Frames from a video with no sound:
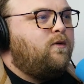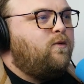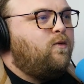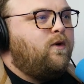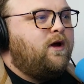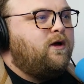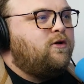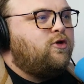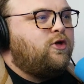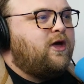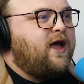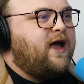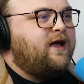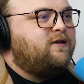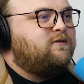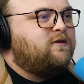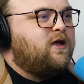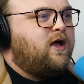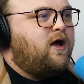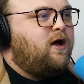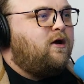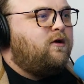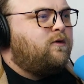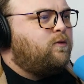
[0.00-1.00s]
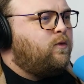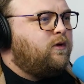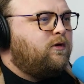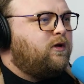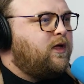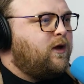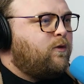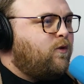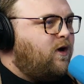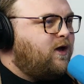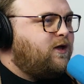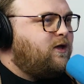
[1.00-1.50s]
where'd you guys go? And we
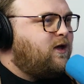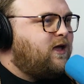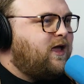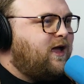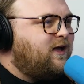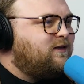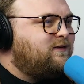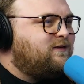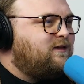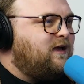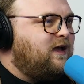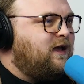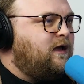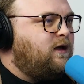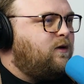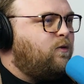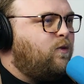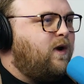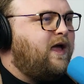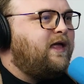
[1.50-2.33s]
were like, what, you can't see?